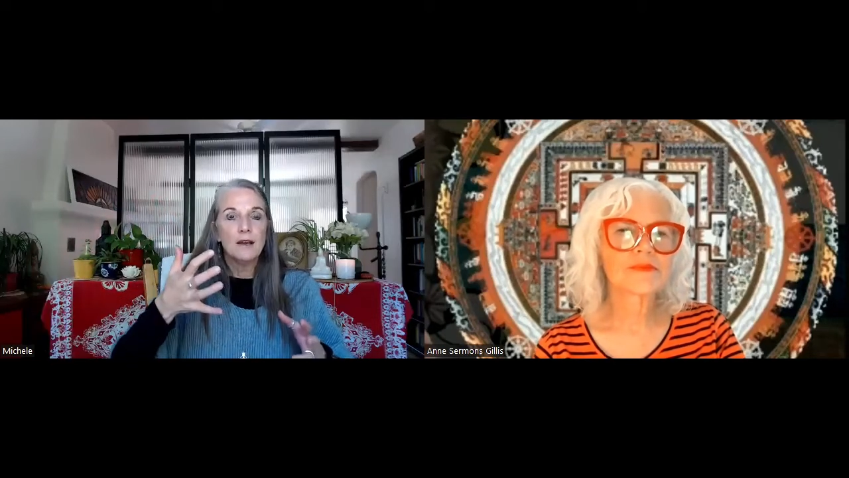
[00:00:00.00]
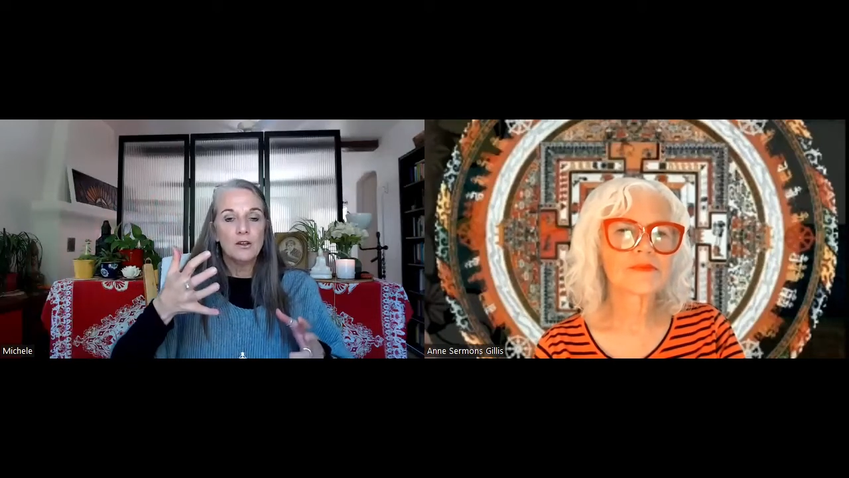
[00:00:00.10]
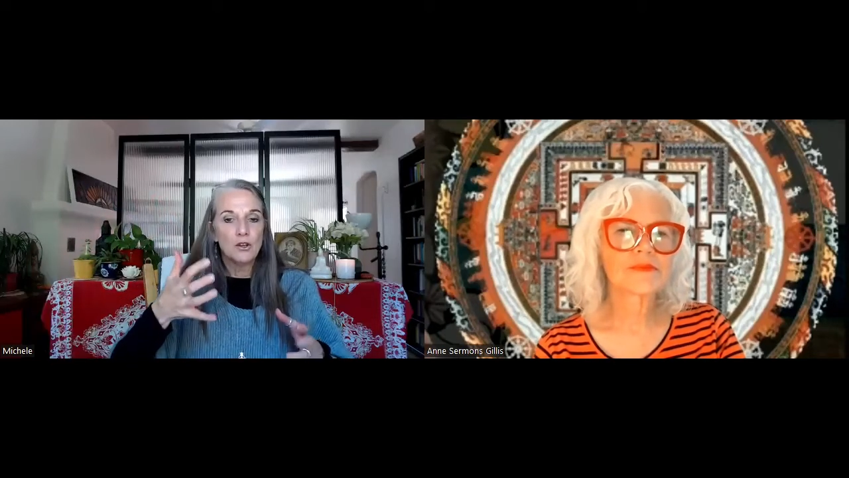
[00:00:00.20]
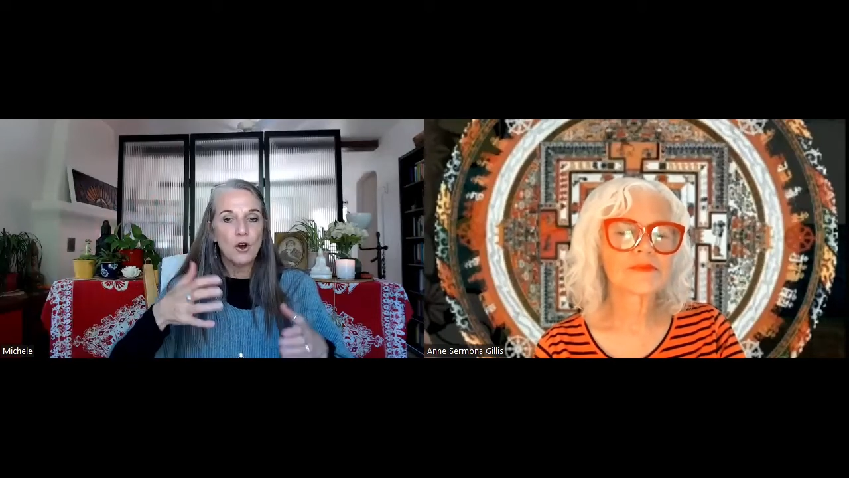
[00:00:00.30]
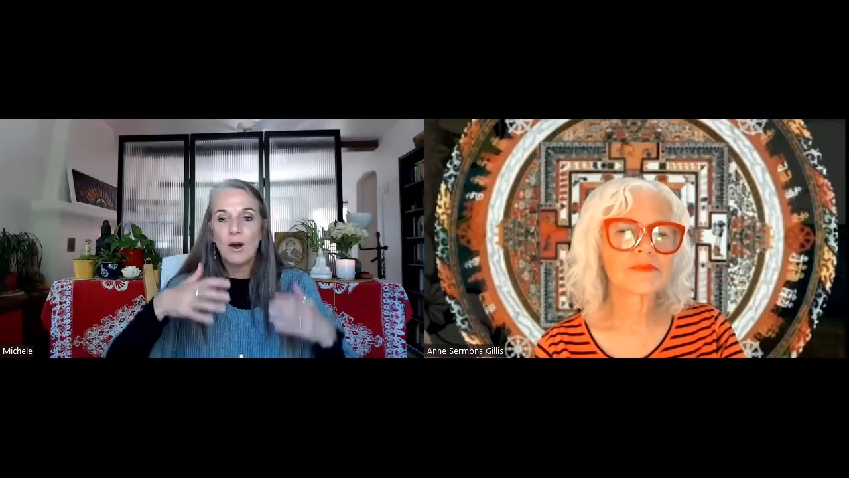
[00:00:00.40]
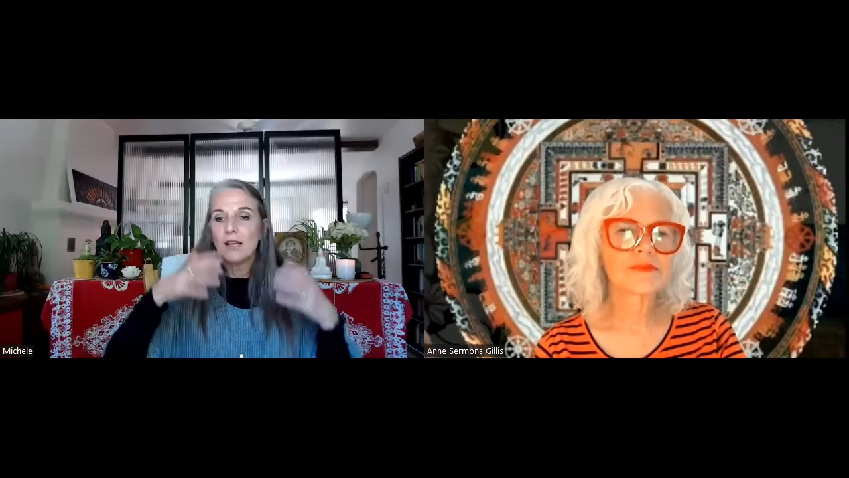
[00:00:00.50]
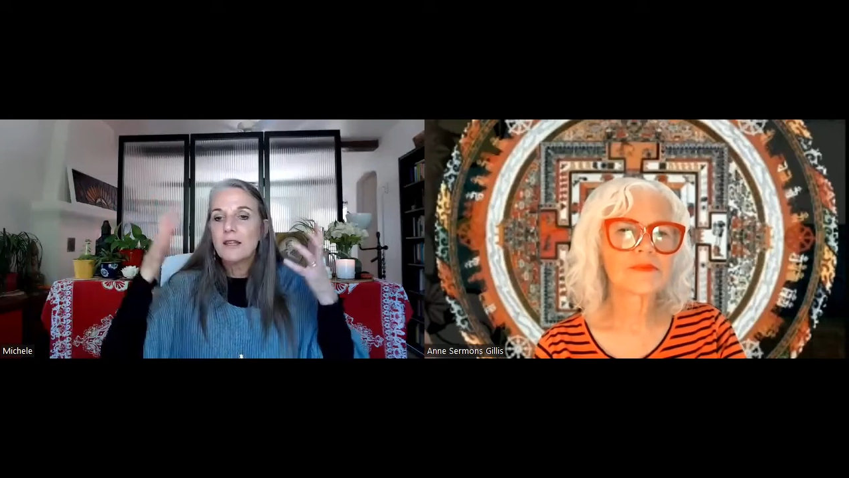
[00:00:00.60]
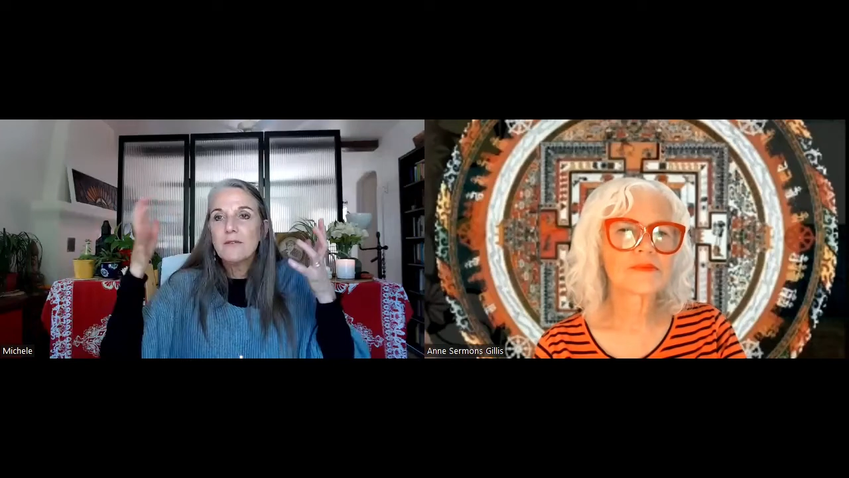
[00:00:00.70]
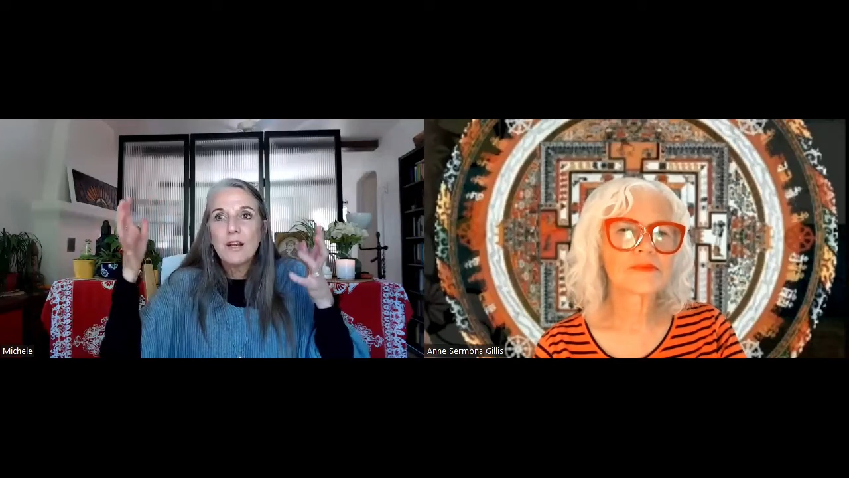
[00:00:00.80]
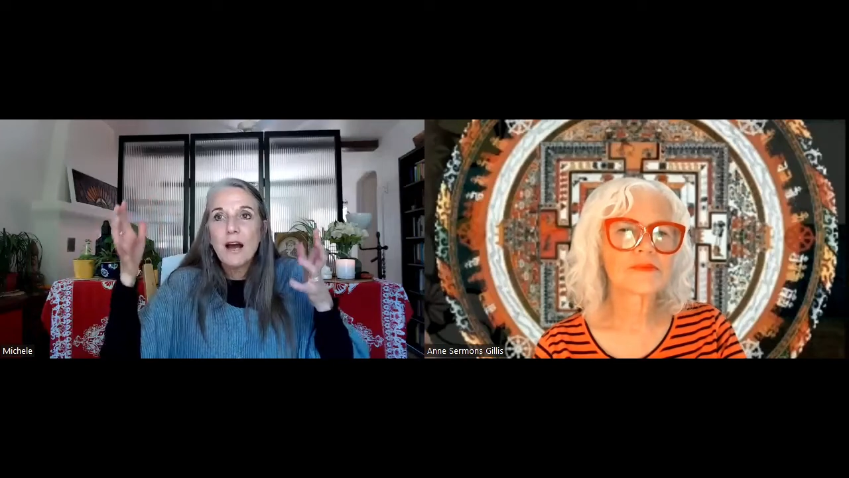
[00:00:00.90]
I
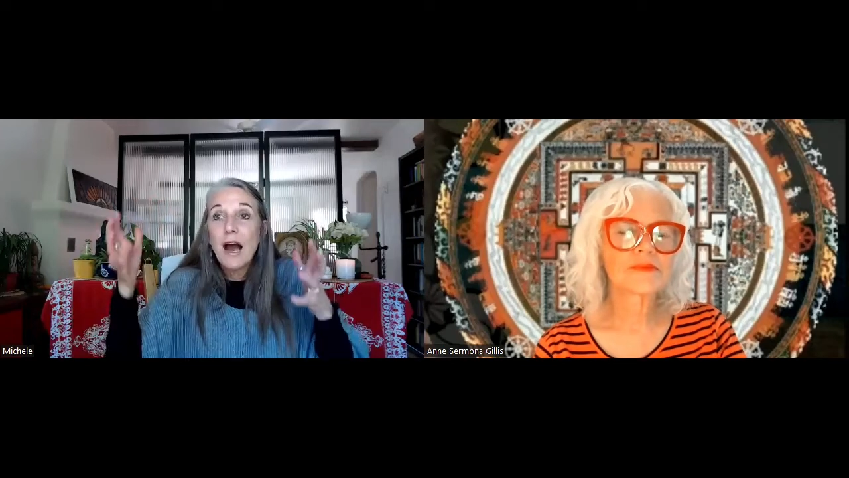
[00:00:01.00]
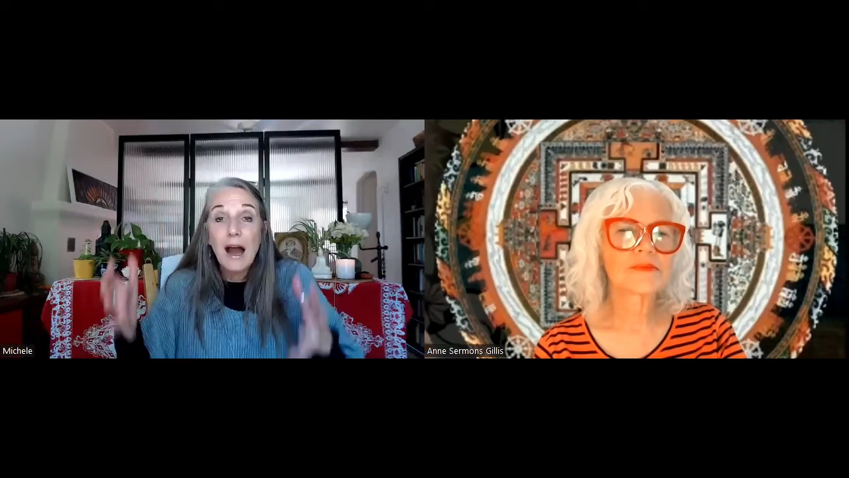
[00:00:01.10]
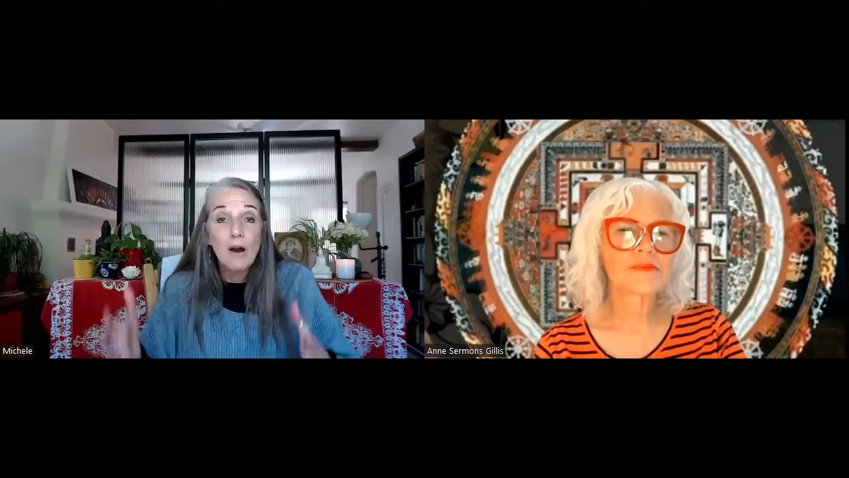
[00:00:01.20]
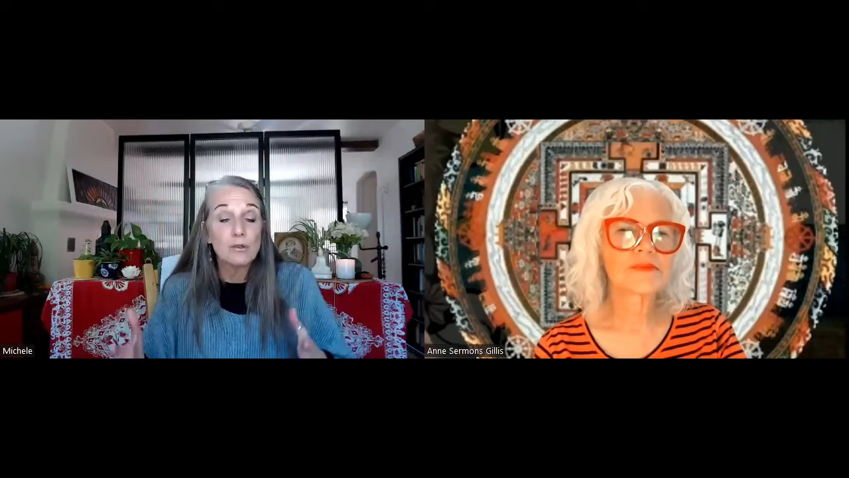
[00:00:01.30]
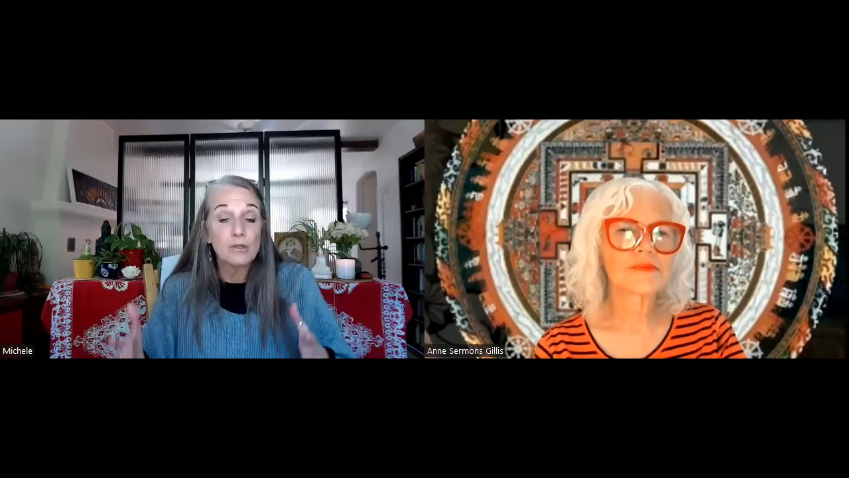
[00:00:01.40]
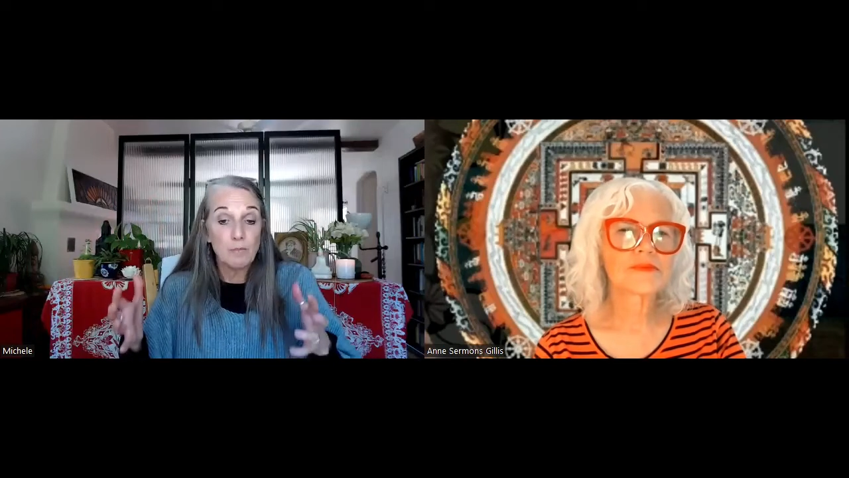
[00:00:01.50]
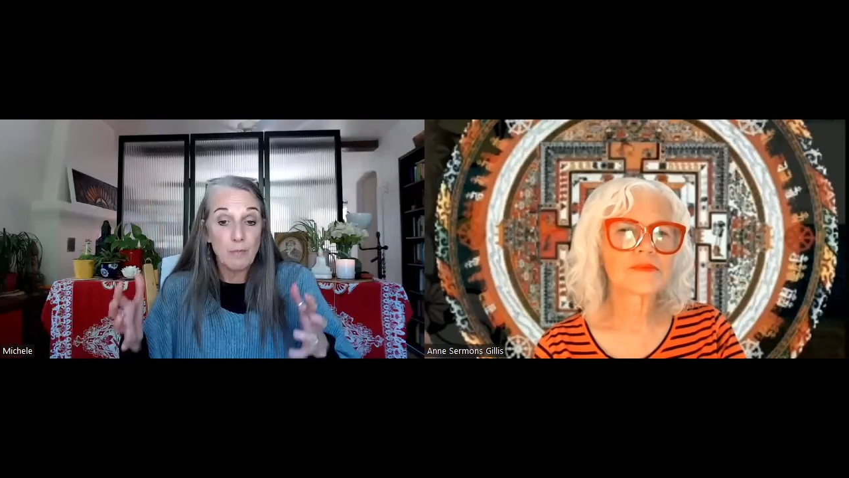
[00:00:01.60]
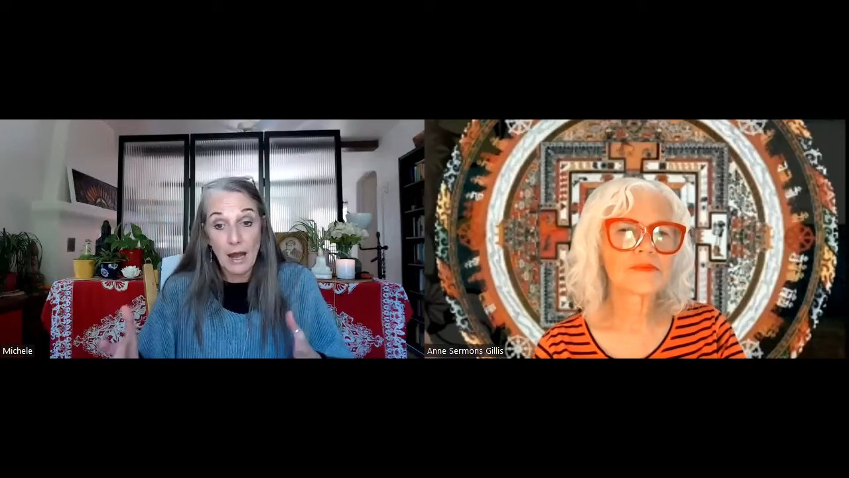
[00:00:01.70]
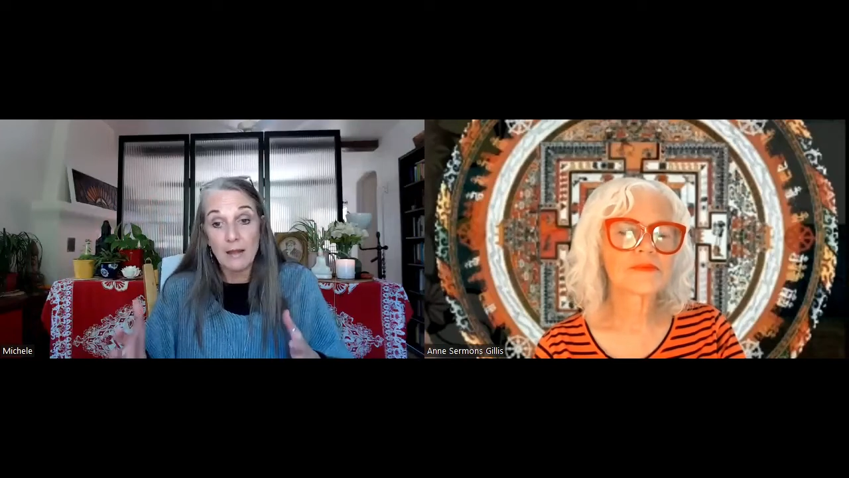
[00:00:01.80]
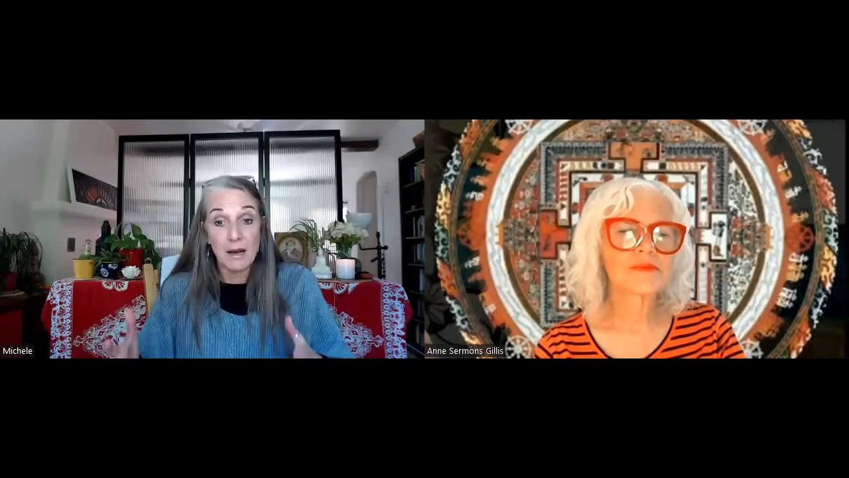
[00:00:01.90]
live in a house
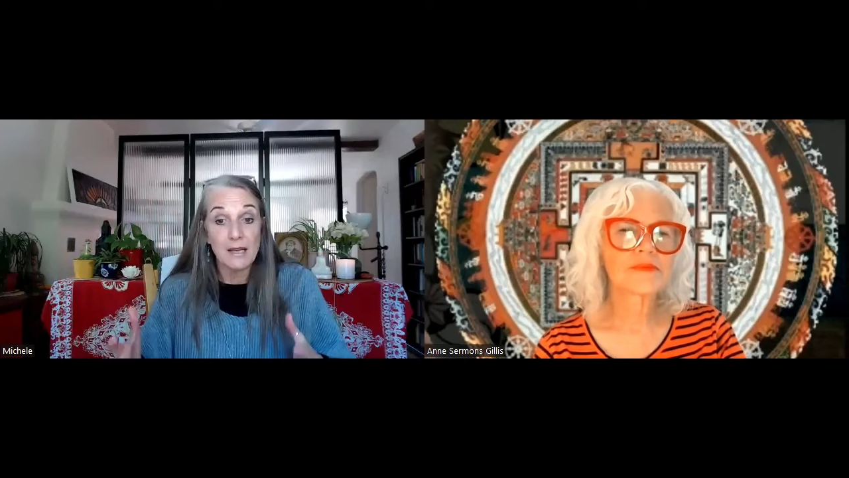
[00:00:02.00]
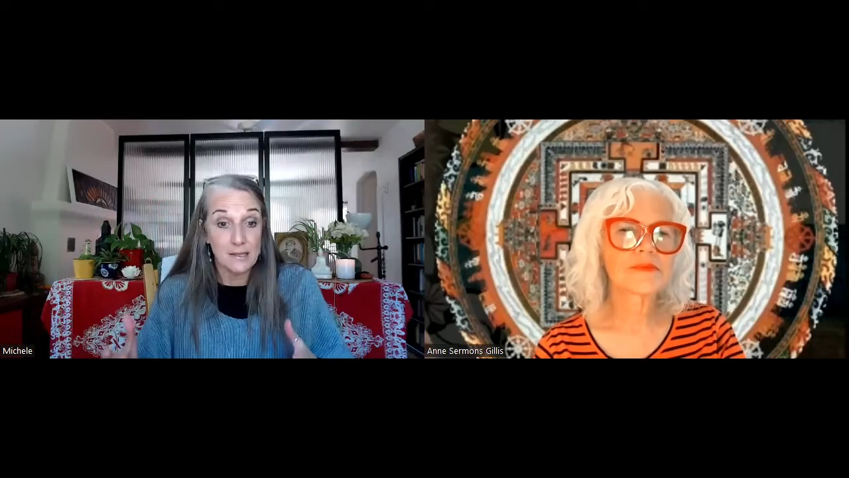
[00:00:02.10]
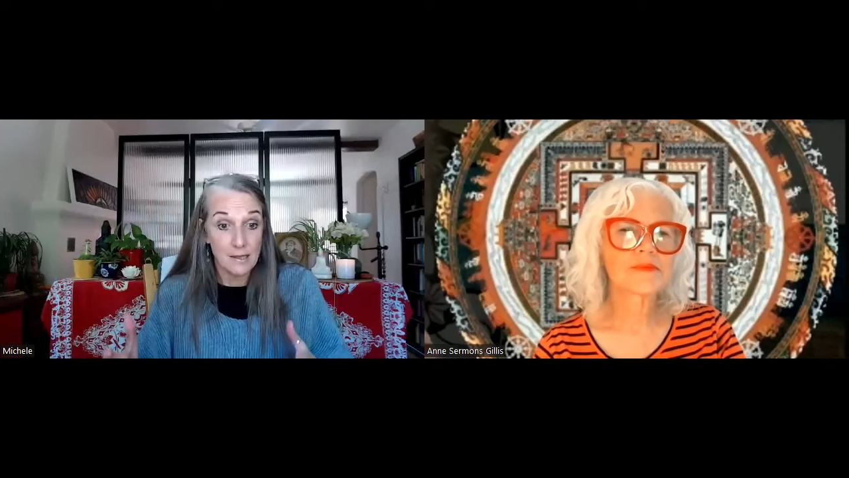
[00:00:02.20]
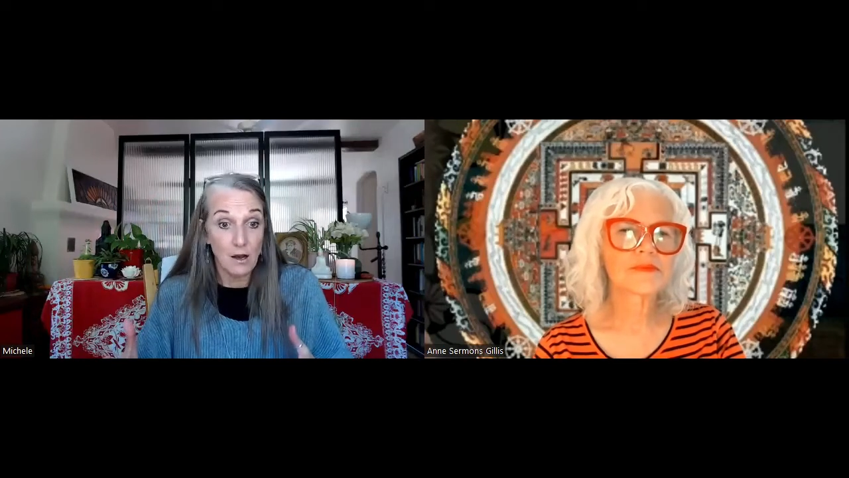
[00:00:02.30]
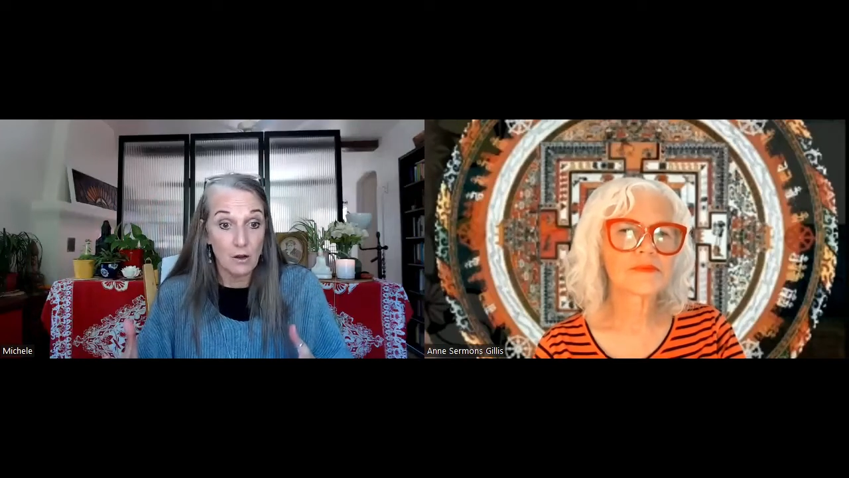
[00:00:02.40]
by myself.